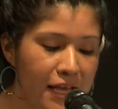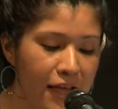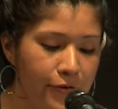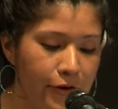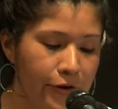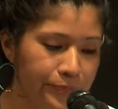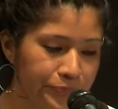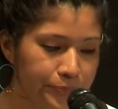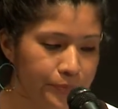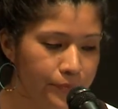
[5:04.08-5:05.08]
save her.
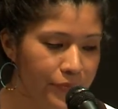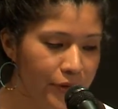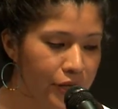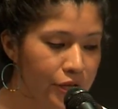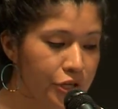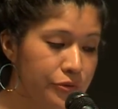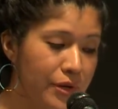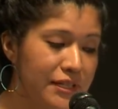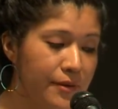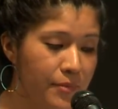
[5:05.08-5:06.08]
So
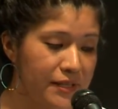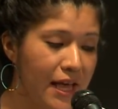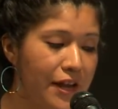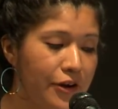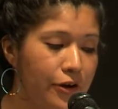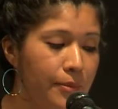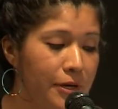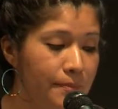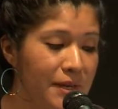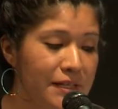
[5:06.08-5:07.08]
I sit beside her,
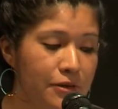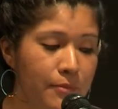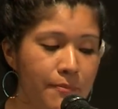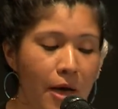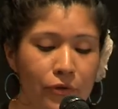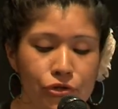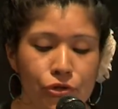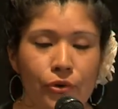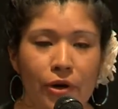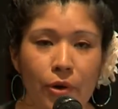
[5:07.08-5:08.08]
put a piece in my mouth
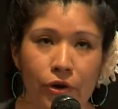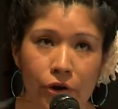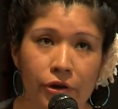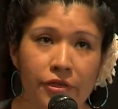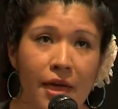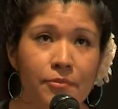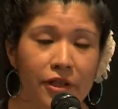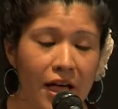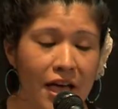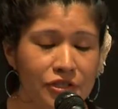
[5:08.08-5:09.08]
too. I want her, them,
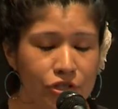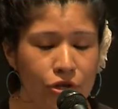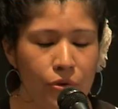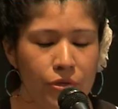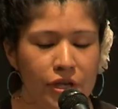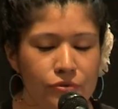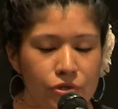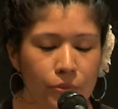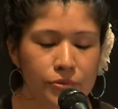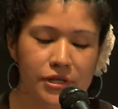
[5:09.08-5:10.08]
the class to know that you
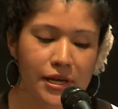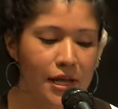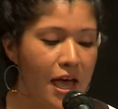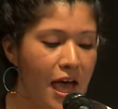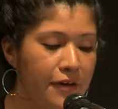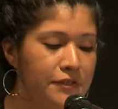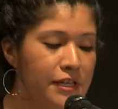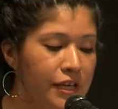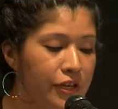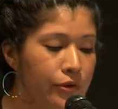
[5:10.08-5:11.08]
don't have to
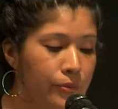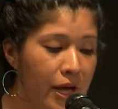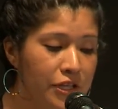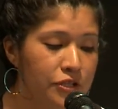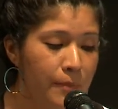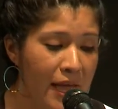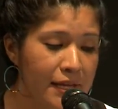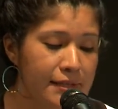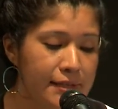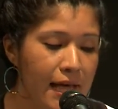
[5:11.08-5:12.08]
eat your rage,
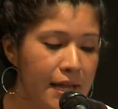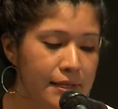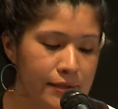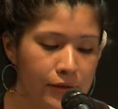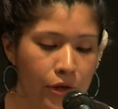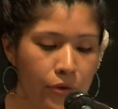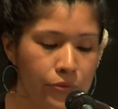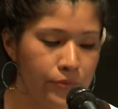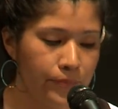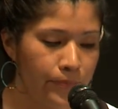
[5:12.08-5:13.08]
pain, and sadness
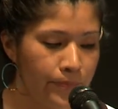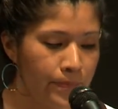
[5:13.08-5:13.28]
alone.